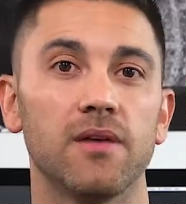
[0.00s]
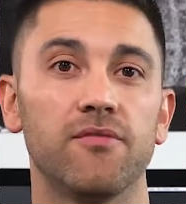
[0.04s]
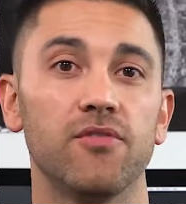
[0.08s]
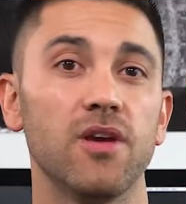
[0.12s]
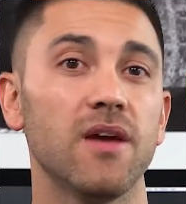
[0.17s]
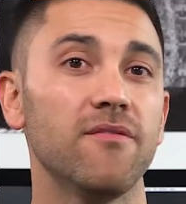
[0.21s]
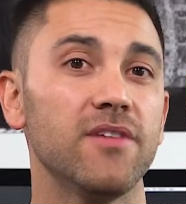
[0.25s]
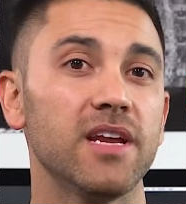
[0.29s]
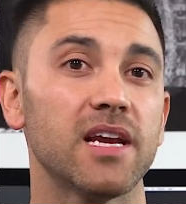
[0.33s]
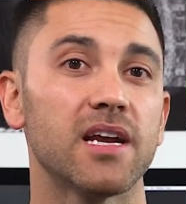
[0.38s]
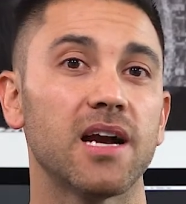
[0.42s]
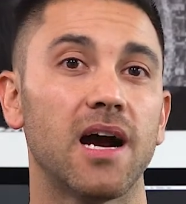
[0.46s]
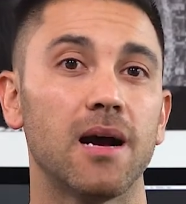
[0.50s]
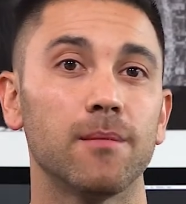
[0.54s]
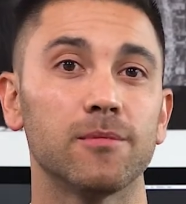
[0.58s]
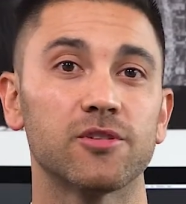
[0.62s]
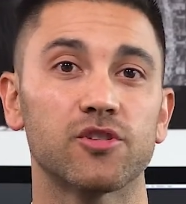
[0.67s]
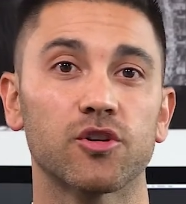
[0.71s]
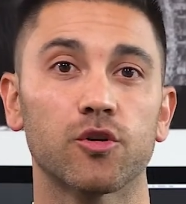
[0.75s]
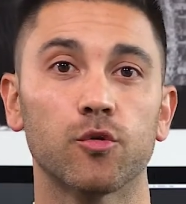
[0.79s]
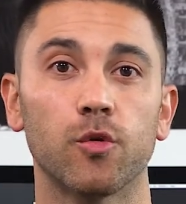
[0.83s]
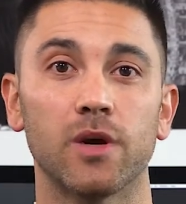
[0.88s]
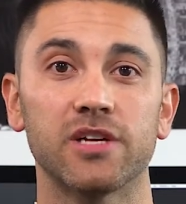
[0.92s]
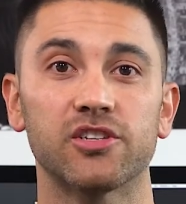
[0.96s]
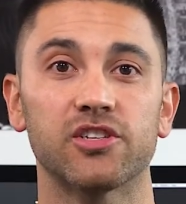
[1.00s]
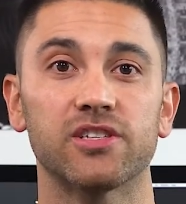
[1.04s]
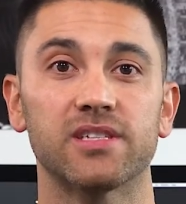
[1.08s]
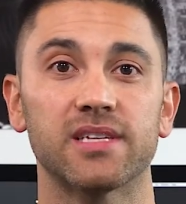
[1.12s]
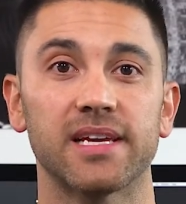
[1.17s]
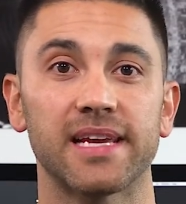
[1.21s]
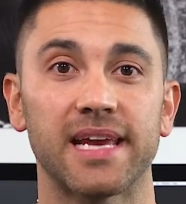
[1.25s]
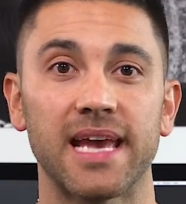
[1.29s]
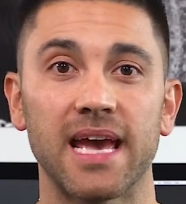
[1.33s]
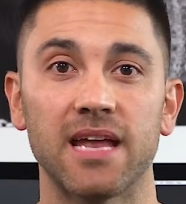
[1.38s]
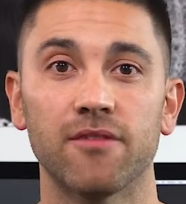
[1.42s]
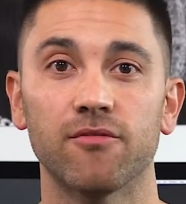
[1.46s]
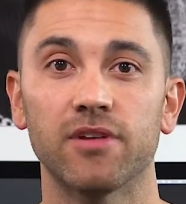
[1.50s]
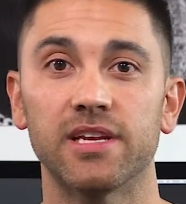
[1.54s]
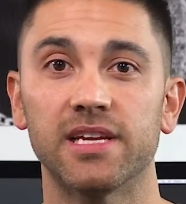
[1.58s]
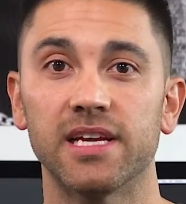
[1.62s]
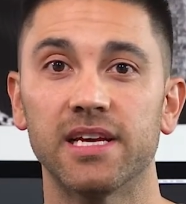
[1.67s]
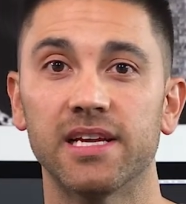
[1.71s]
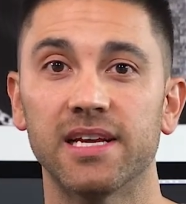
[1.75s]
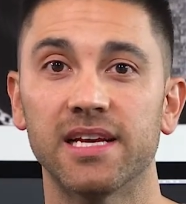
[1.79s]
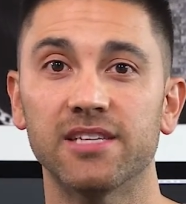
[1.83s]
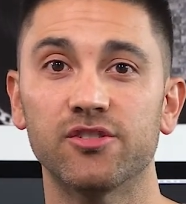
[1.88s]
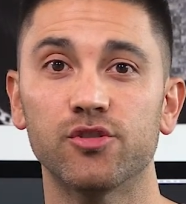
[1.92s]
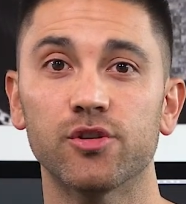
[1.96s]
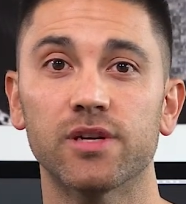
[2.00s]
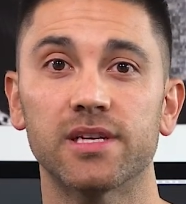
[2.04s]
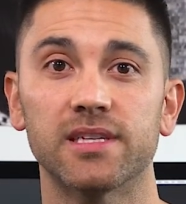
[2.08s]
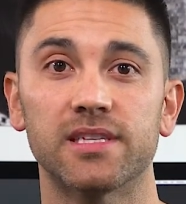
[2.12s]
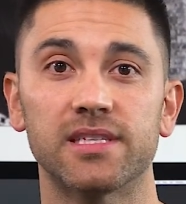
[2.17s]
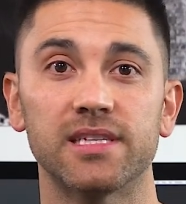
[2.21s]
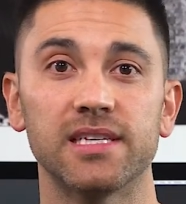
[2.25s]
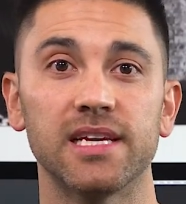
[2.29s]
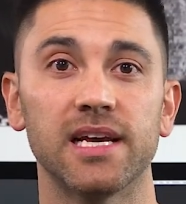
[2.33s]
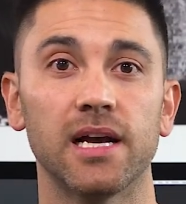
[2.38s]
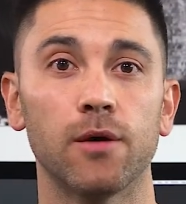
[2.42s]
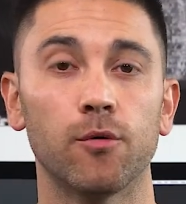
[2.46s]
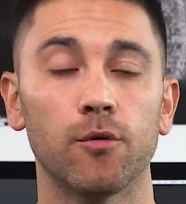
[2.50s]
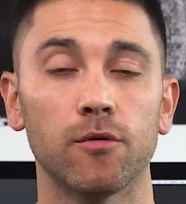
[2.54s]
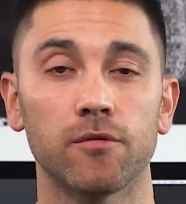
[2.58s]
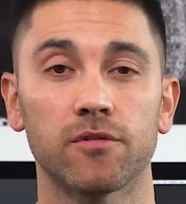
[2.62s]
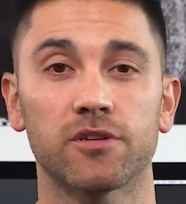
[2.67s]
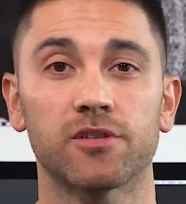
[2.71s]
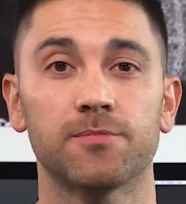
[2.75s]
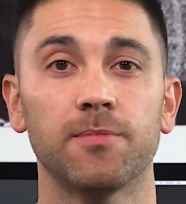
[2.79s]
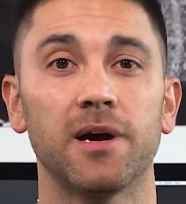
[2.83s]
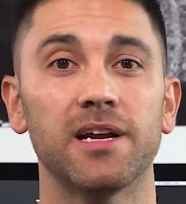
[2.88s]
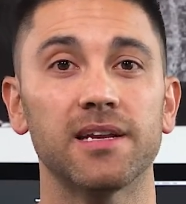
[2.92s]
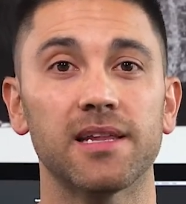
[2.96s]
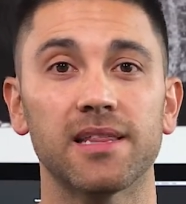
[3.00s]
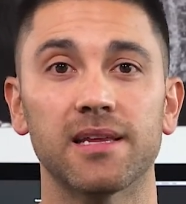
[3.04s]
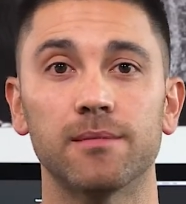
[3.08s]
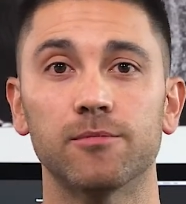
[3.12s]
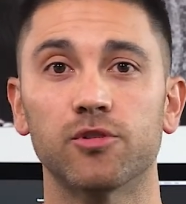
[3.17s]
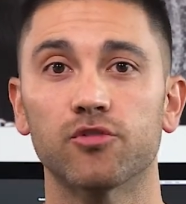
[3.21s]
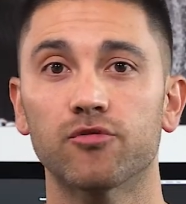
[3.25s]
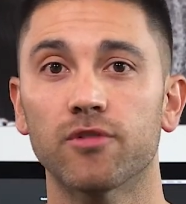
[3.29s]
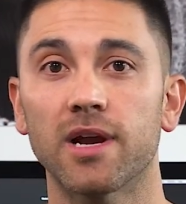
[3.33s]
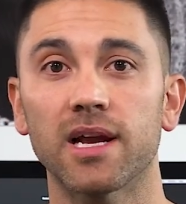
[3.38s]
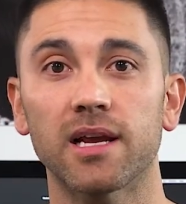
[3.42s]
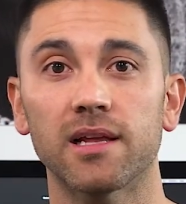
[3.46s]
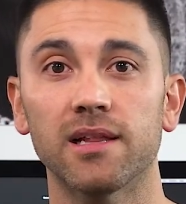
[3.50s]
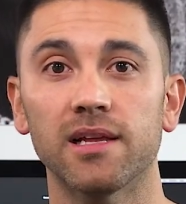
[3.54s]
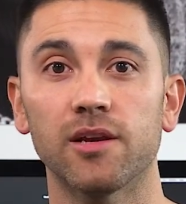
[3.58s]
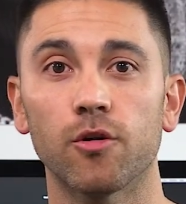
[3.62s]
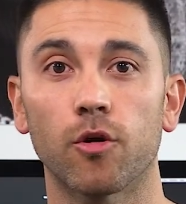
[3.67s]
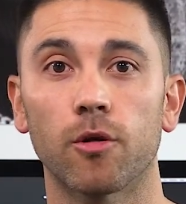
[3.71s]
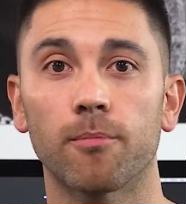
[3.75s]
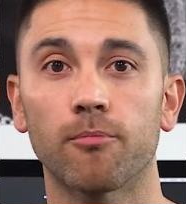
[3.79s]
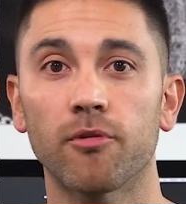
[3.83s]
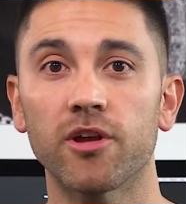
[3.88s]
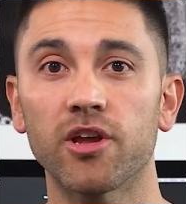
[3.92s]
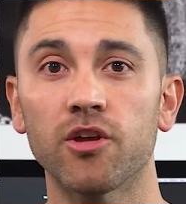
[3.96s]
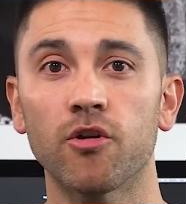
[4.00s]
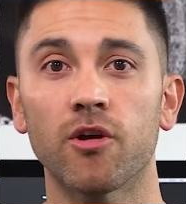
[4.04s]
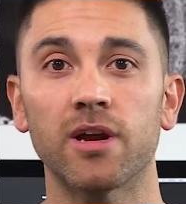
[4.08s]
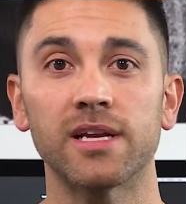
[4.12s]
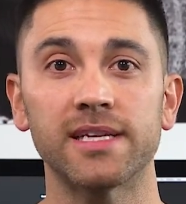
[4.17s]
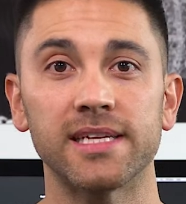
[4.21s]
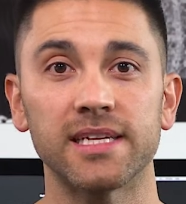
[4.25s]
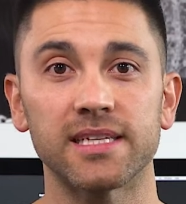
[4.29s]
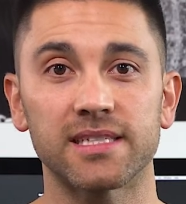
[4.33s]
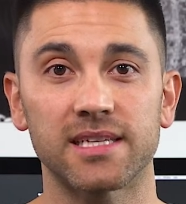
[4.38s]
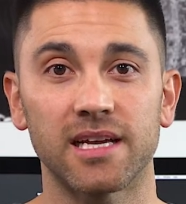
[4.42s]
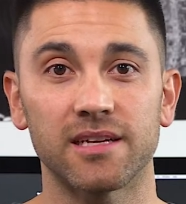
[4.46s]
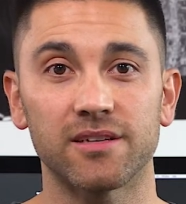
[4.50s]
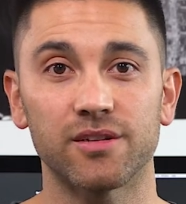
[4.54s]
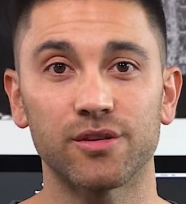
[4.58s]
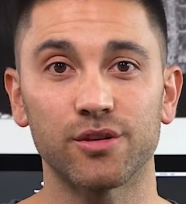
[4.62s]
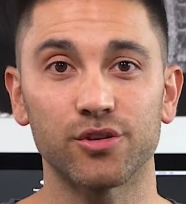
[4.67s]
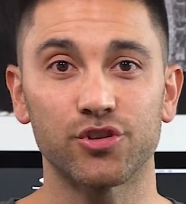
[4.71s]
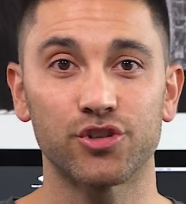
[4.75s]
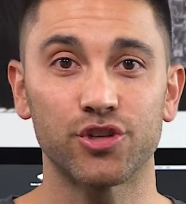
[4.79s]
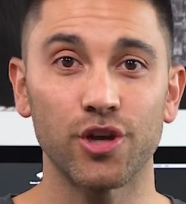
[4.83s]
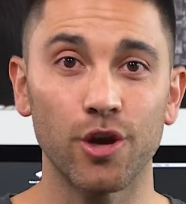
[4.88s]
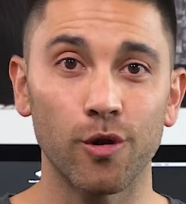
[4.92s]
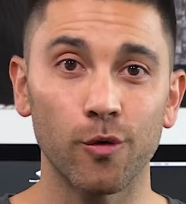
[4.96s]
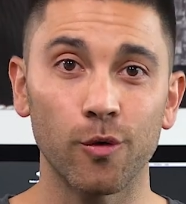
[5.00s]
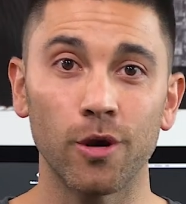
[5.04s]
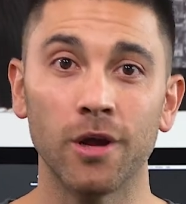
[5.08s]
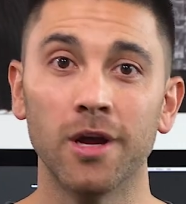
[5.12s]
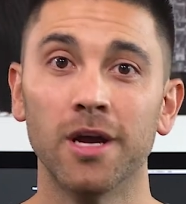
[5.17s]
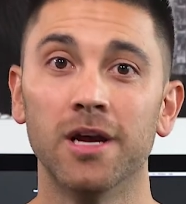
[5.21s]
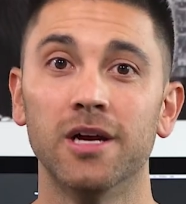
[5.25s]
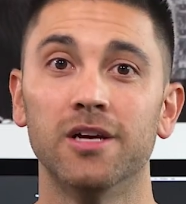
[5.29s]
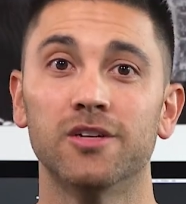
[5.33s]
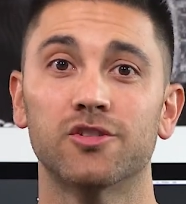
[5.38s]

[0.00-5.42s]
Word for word: If you have any comments or questions like Henry did, as you can see, I will respond to them directly or bring your ideas onto the show.